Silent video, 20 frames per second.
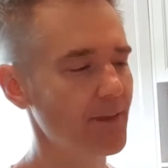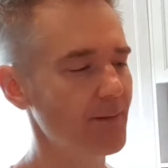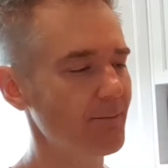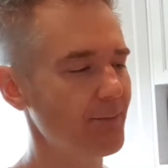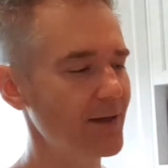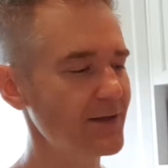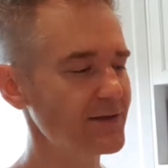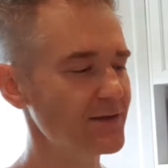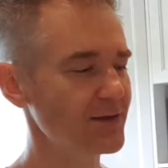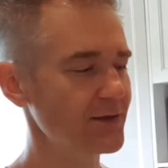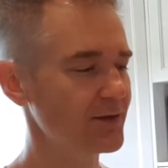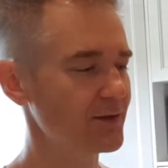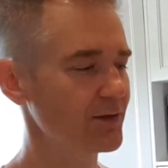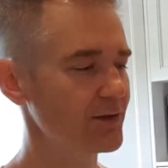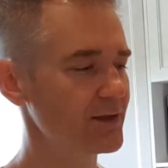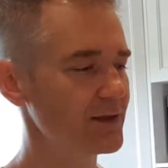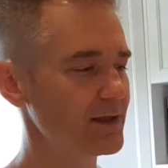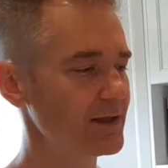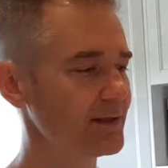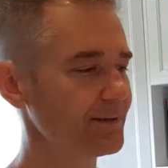
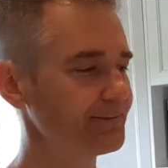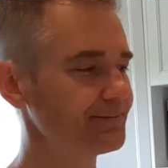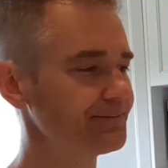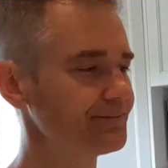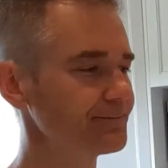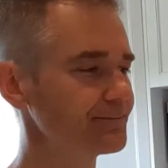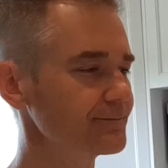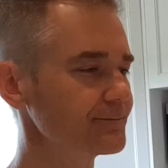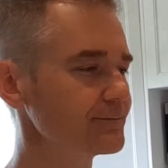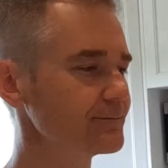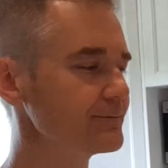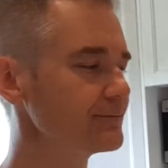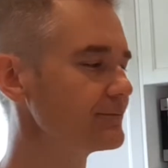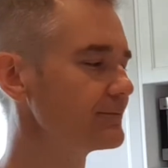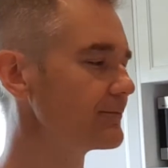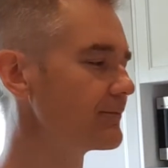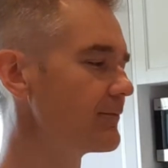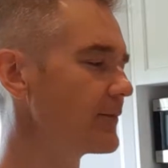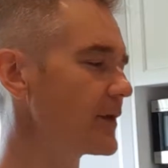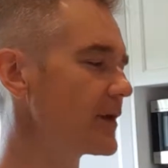basically
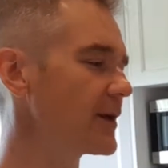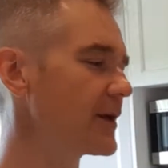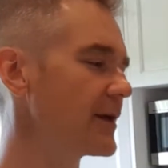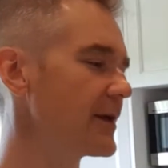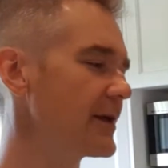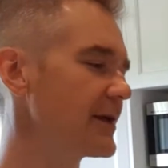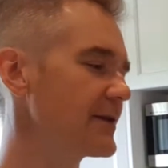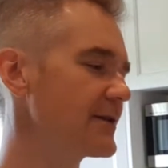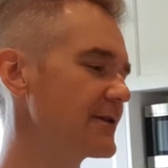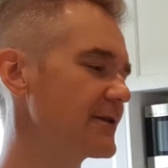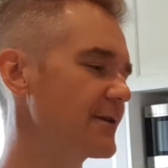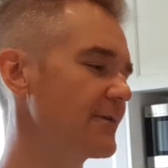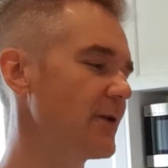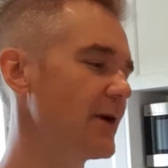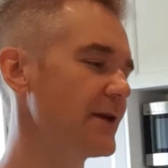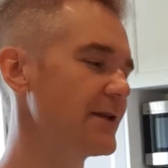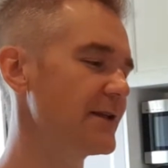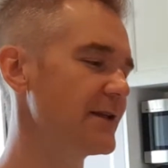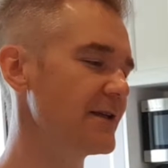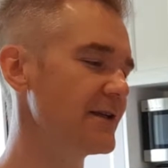some
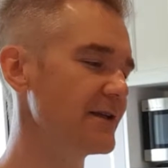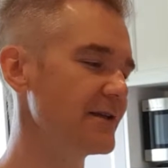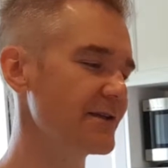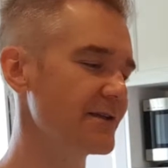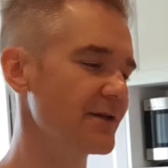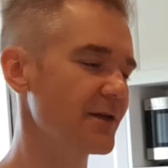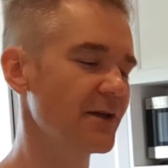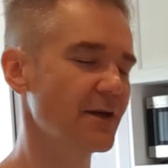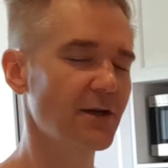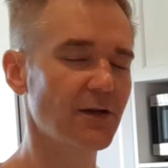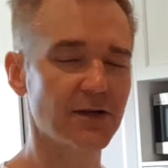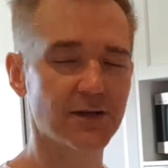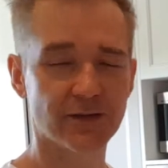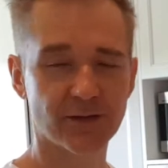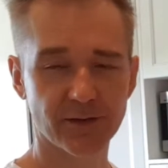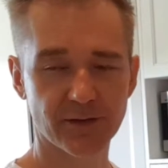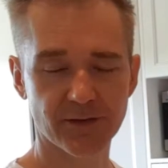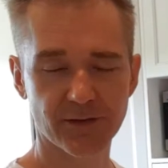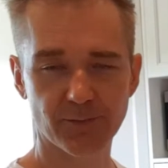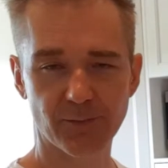ideas. It's
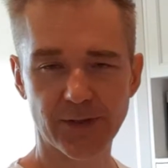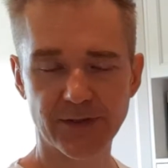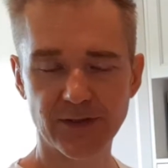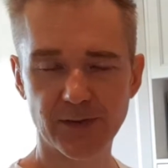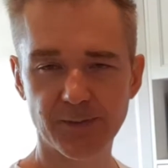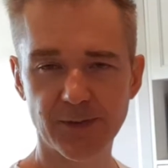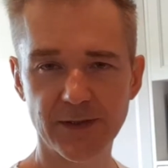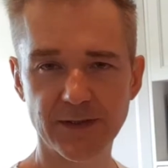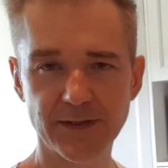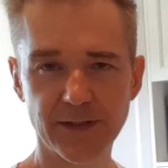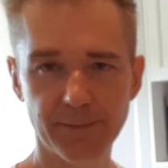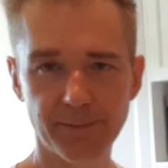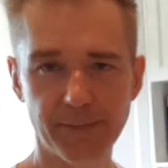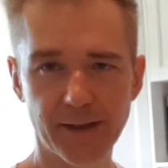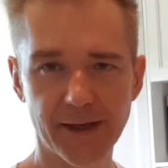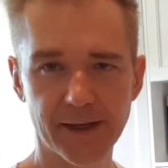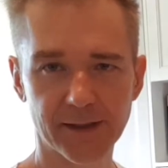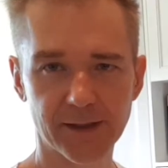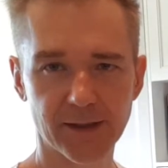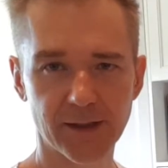got some recipes at the
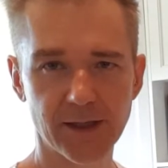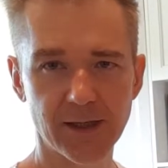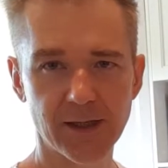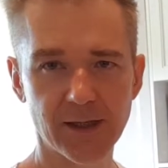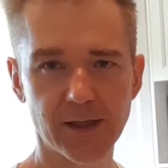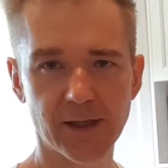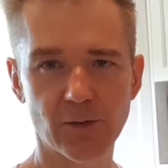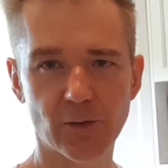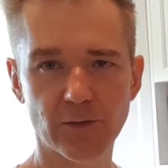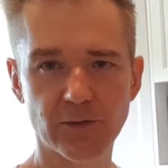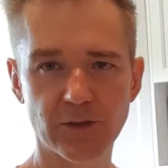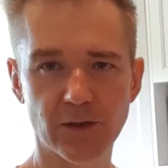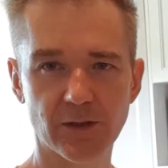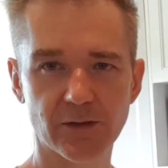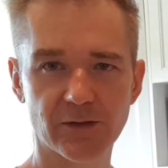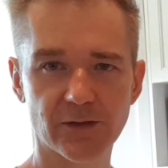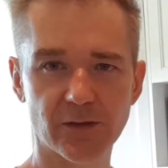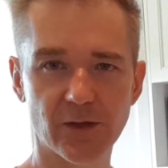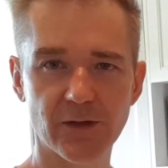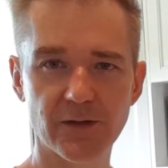back. It also
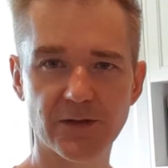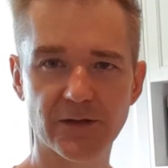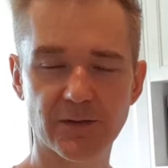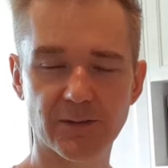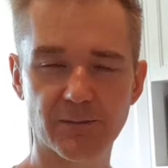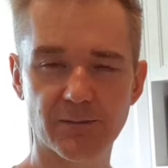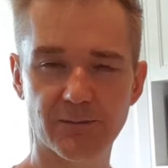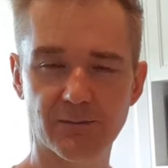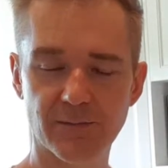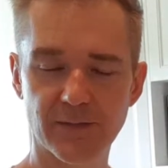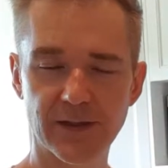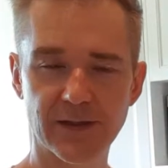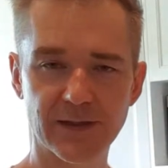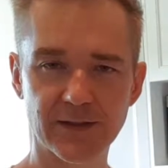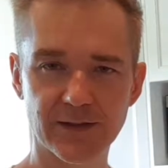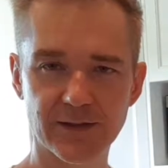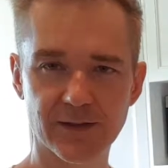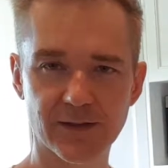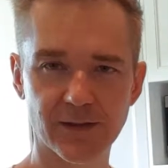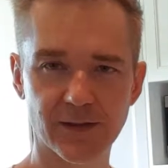shows some
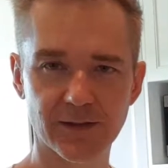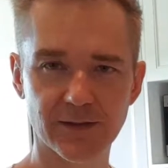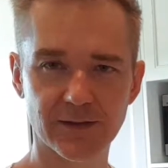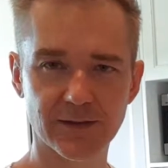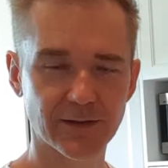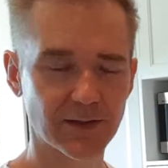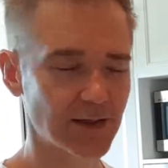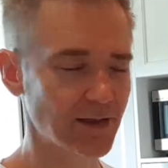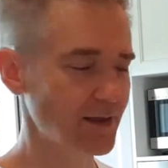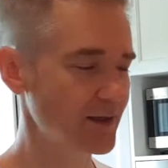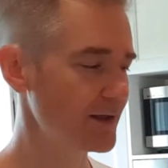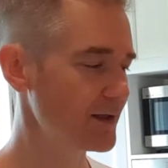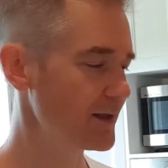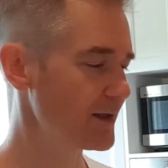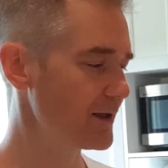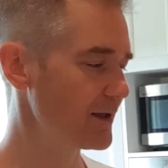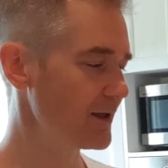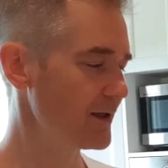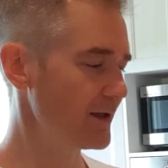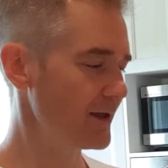things that
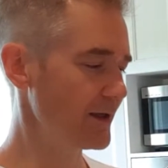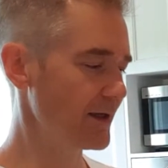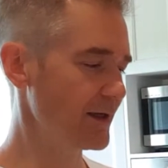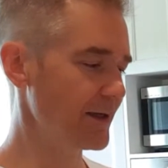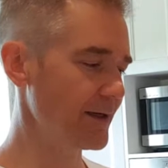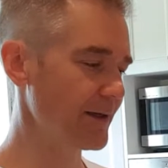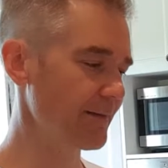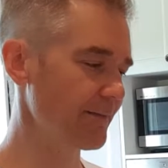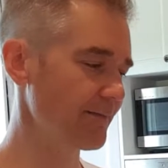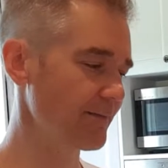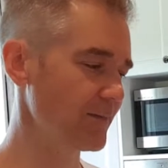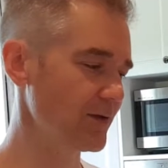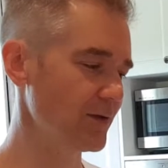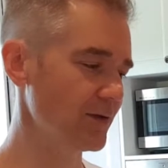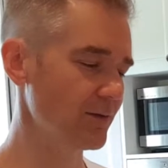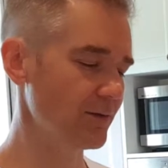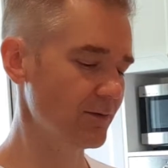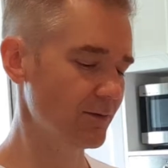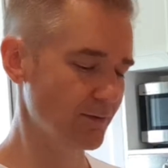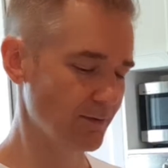
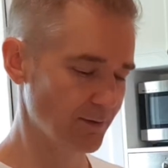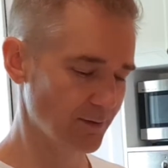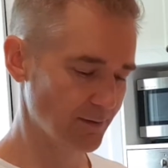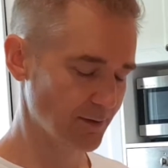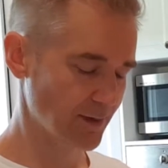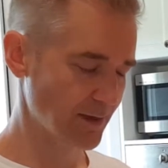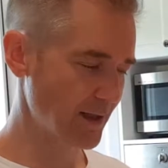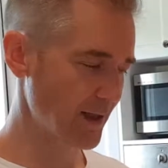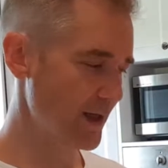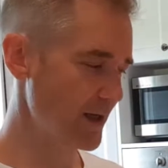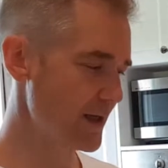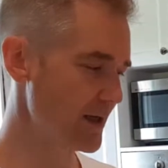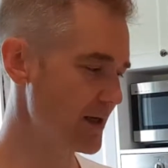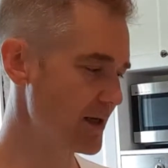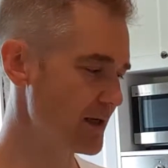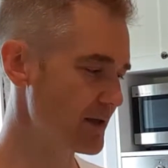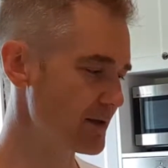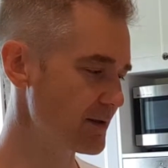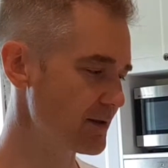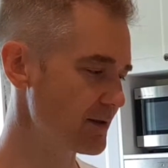you
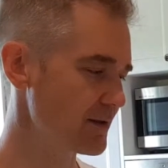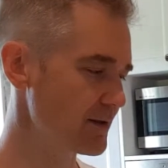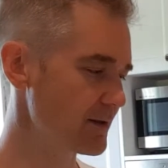can